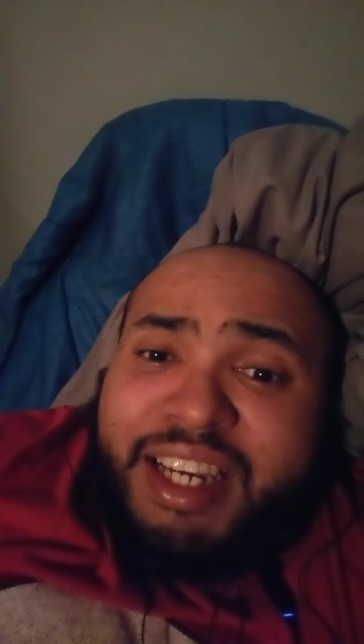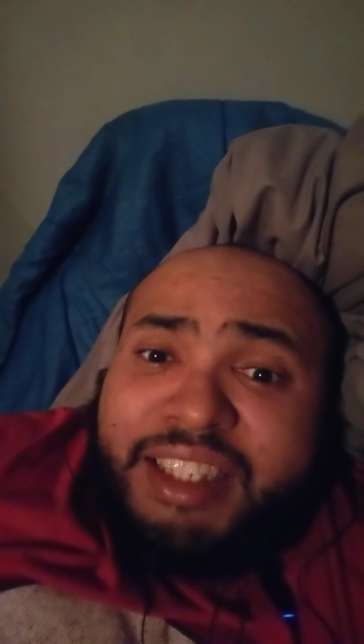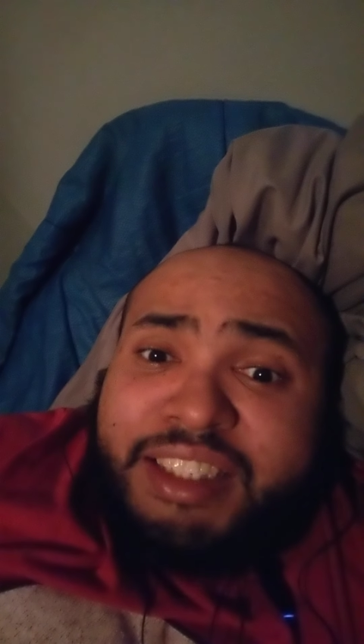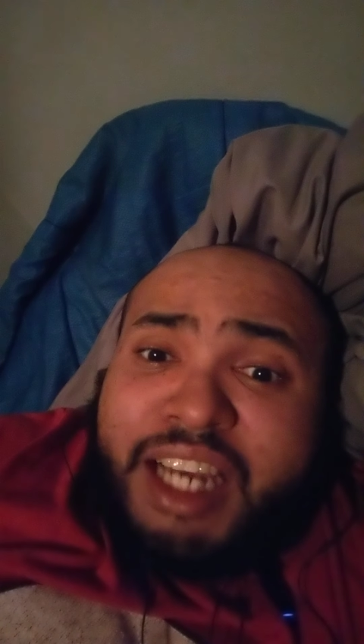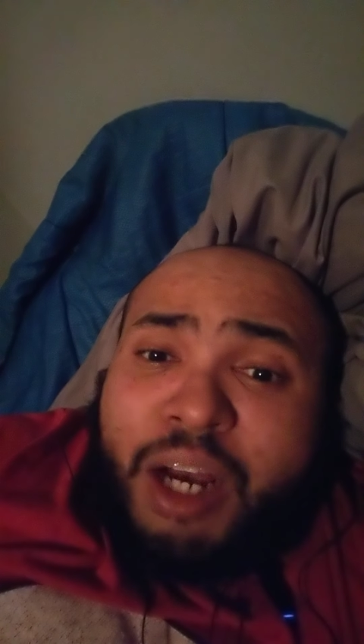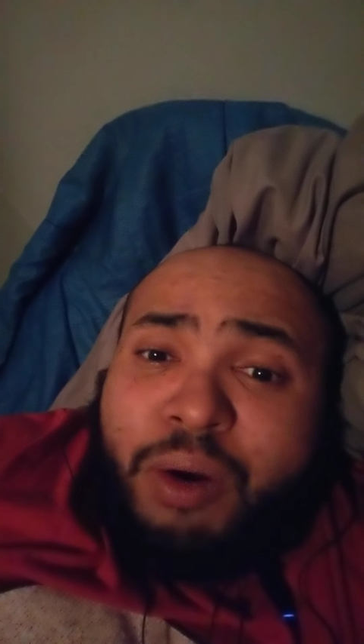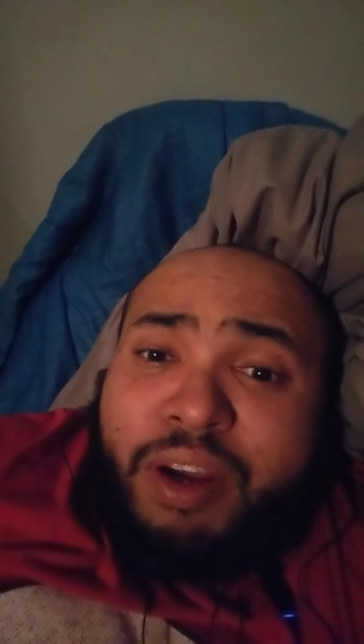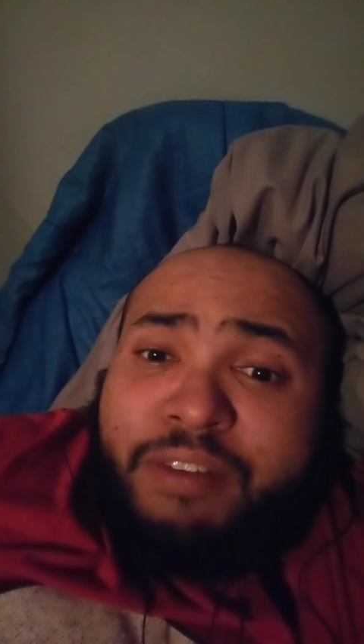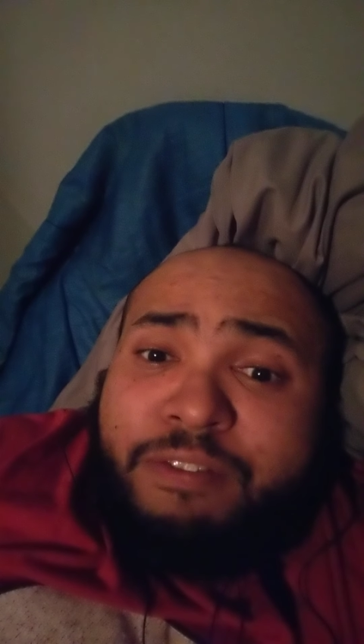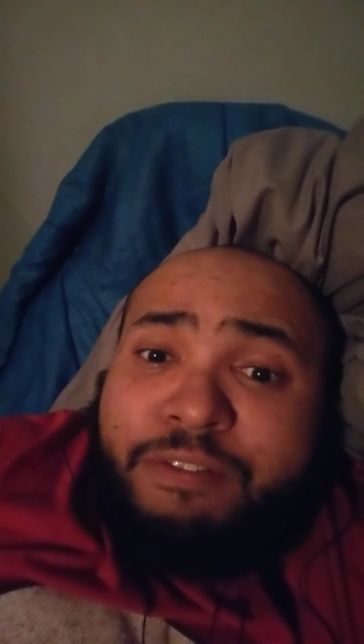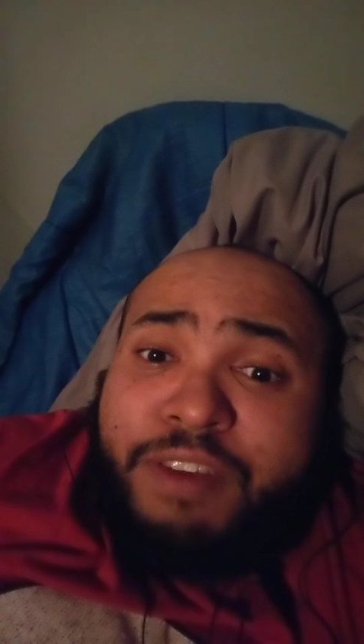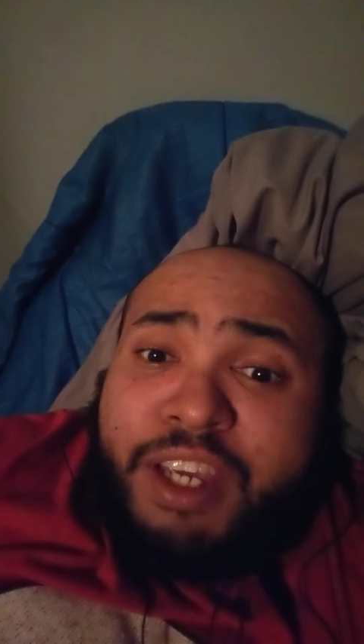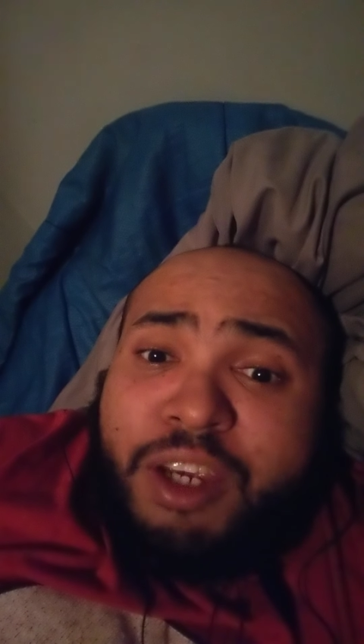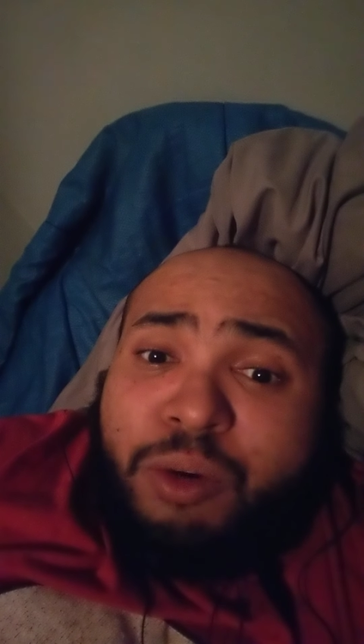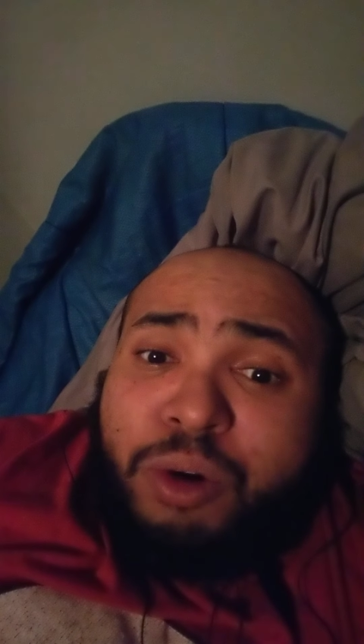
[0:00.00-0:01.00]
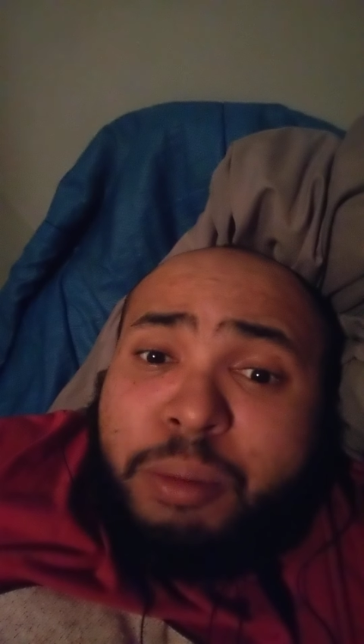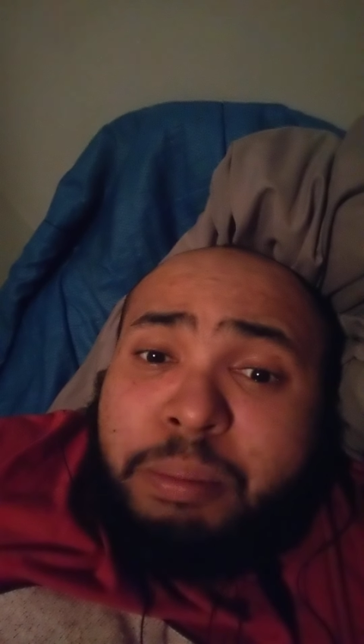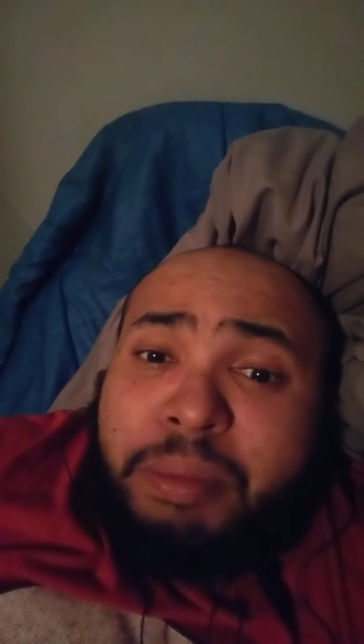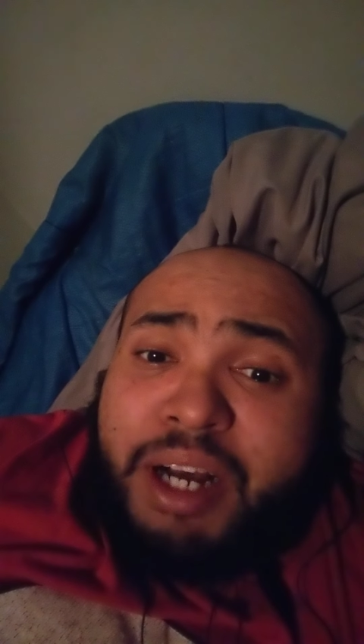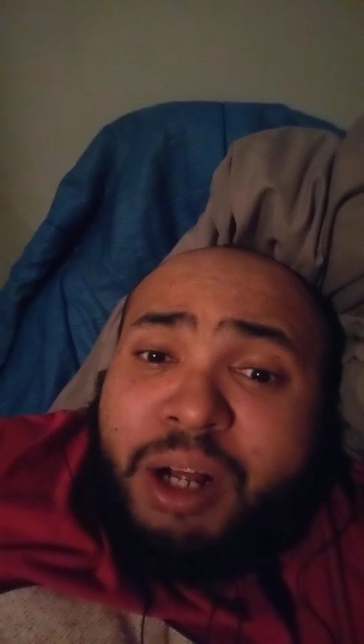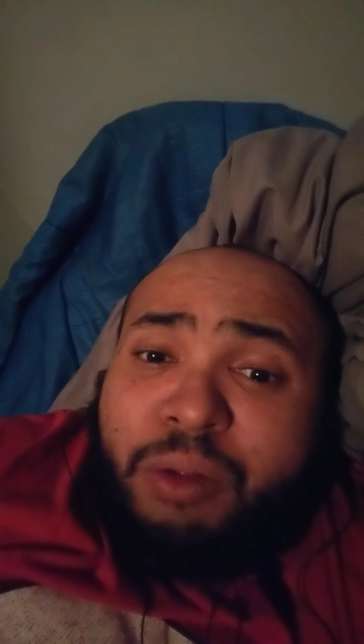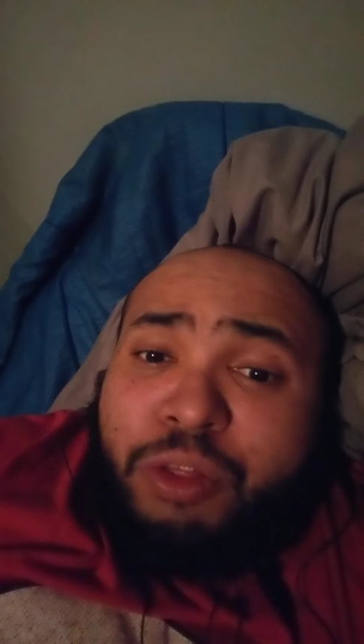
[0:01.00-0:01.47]
Is how I feel
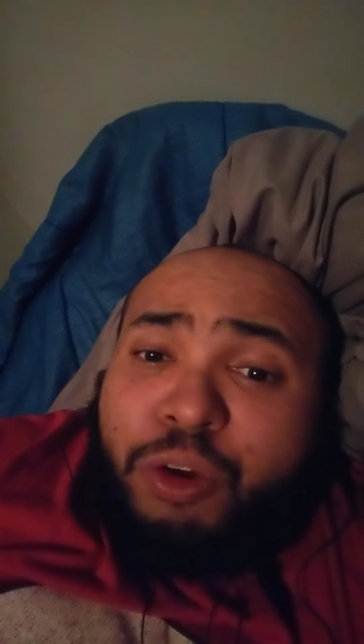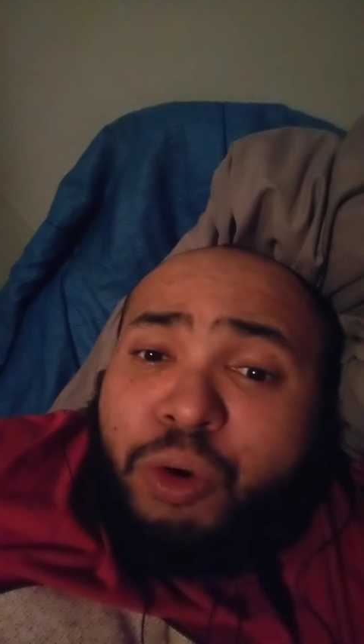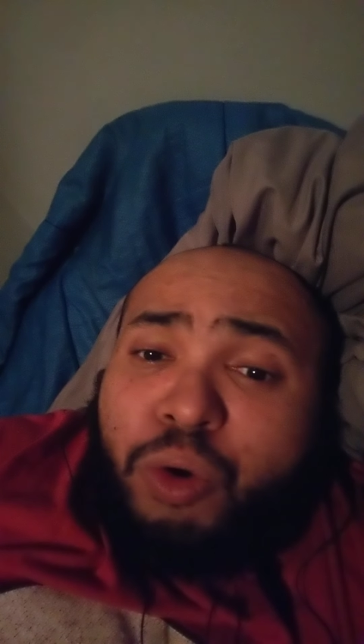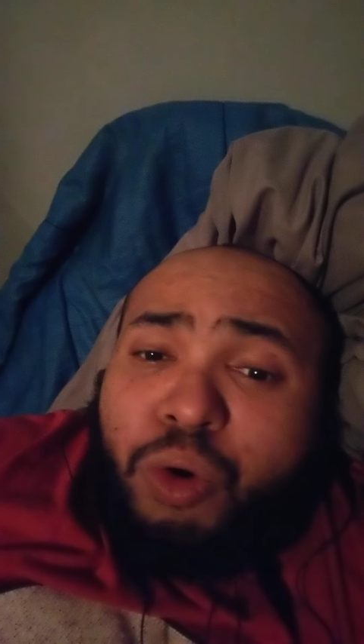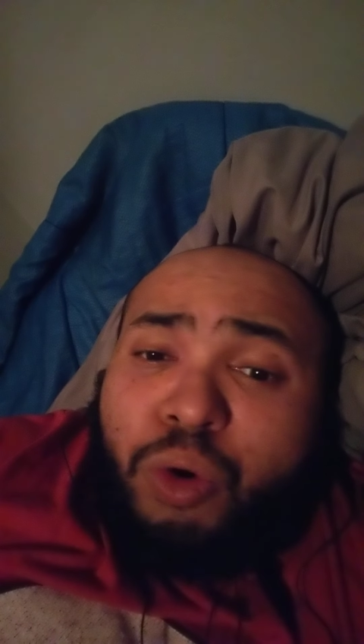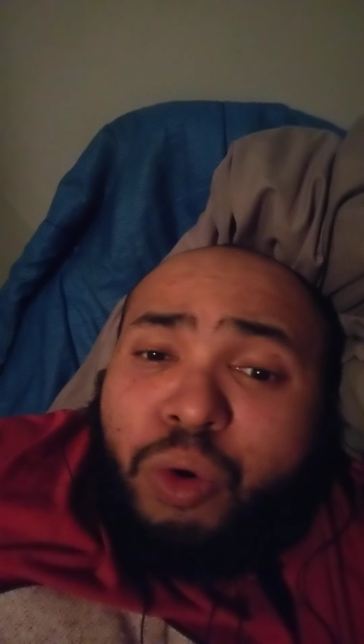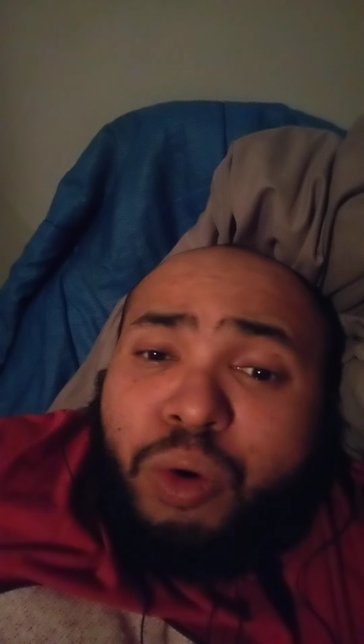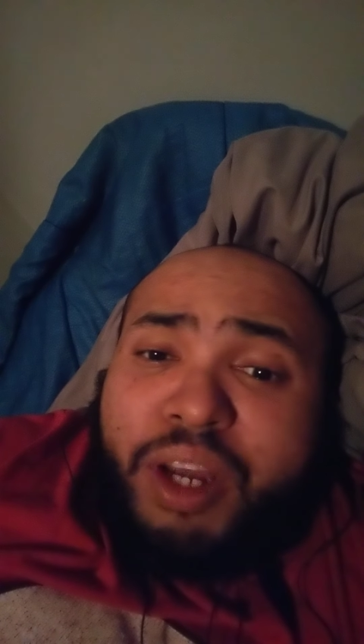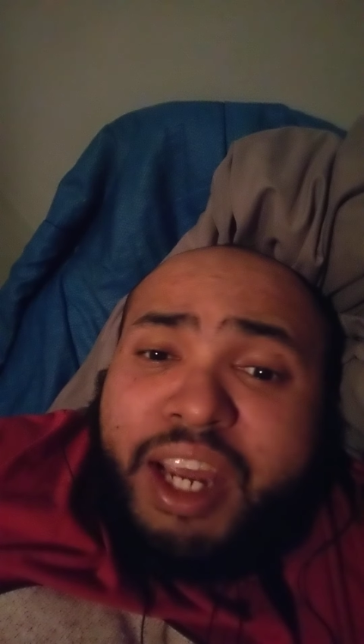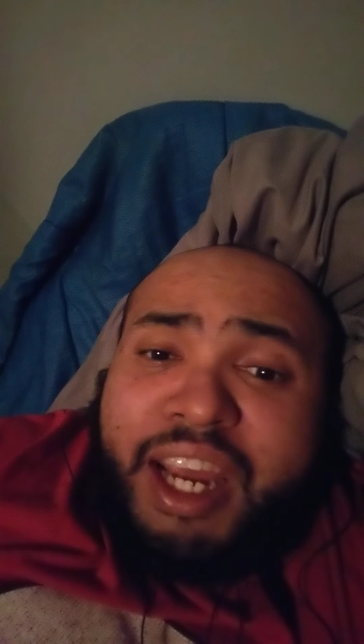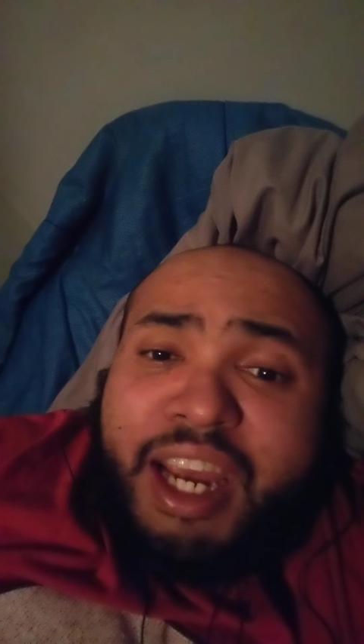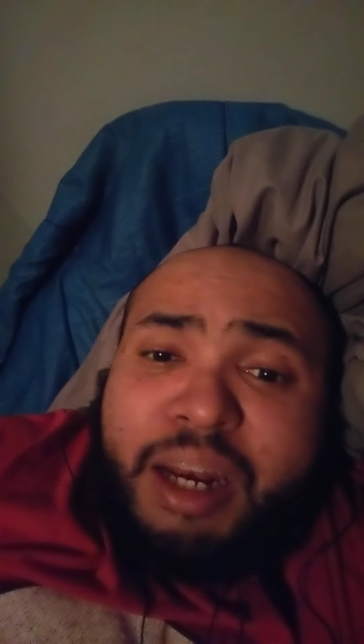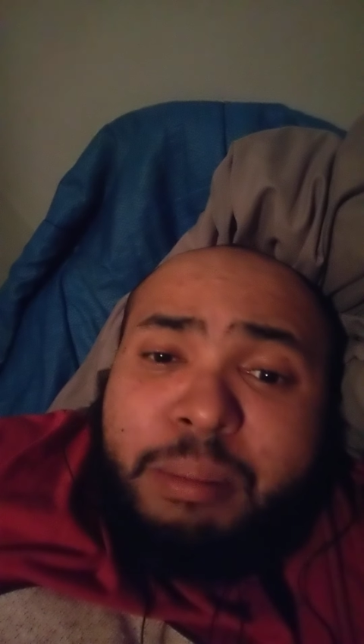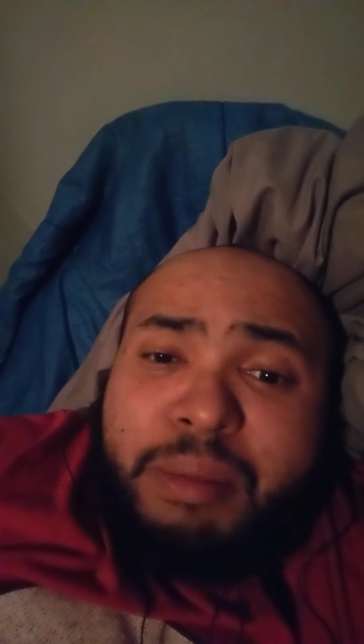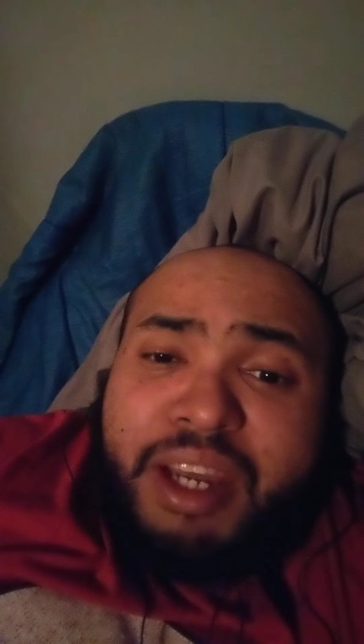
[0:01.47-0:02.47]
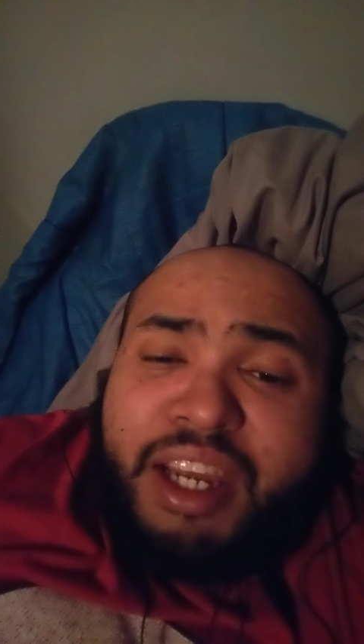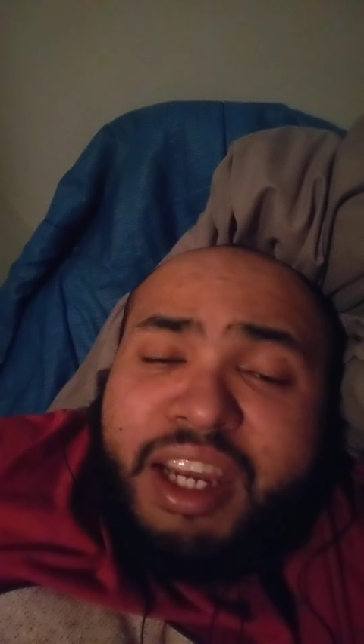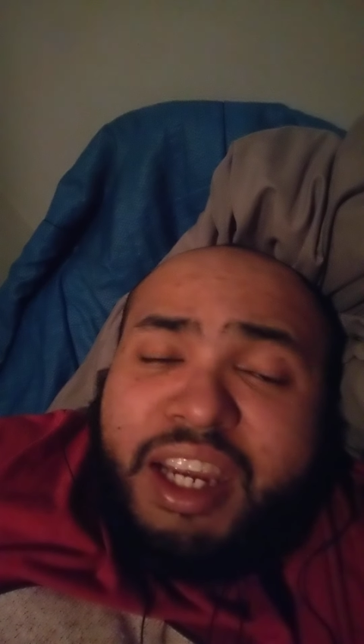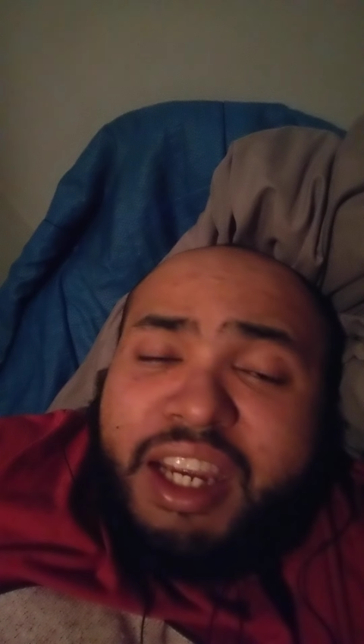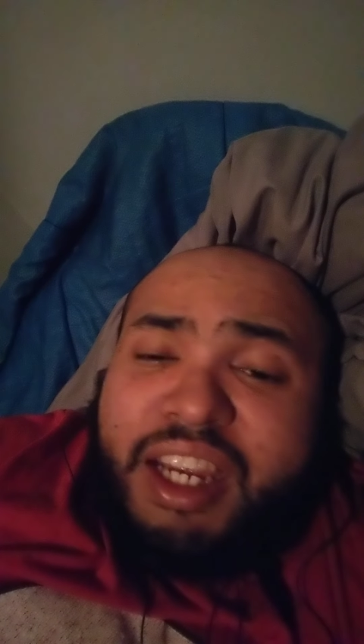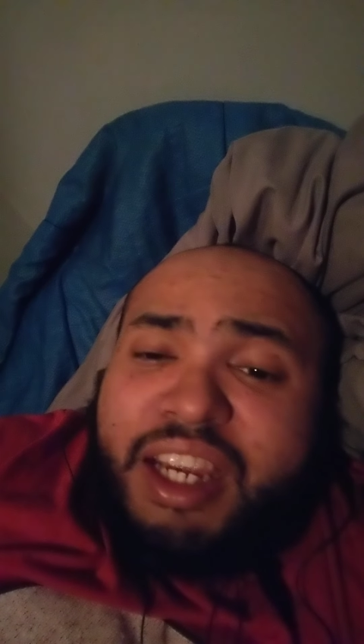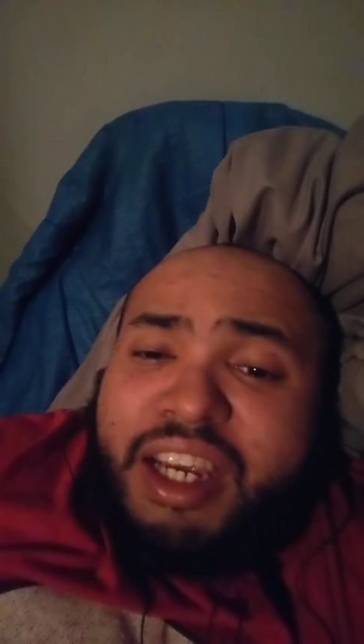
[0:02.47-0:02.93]
about the whole
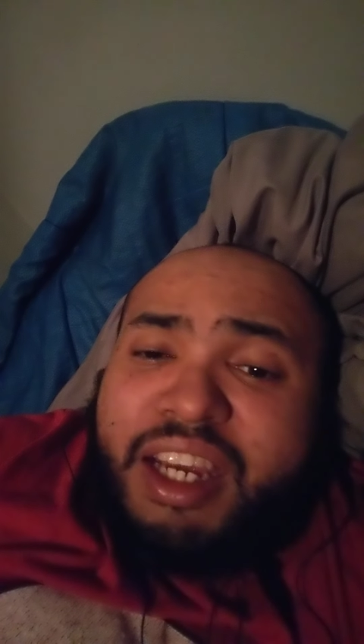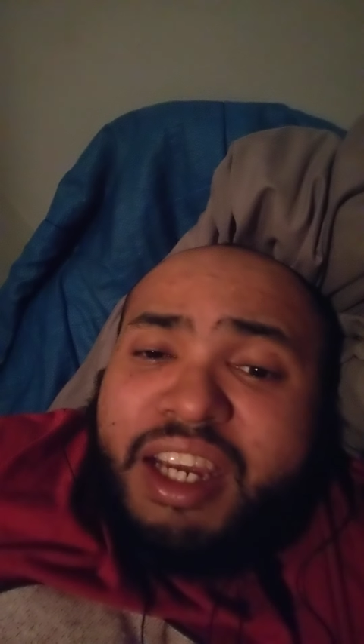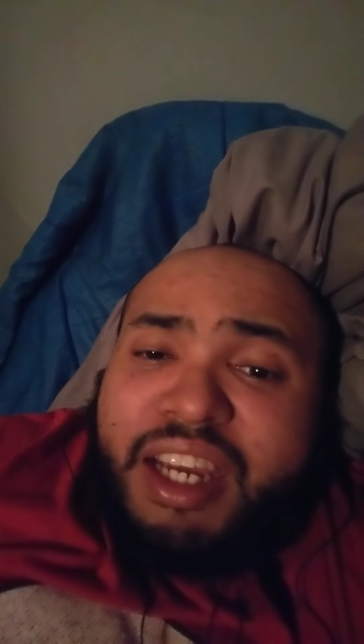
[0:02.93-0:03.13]
anime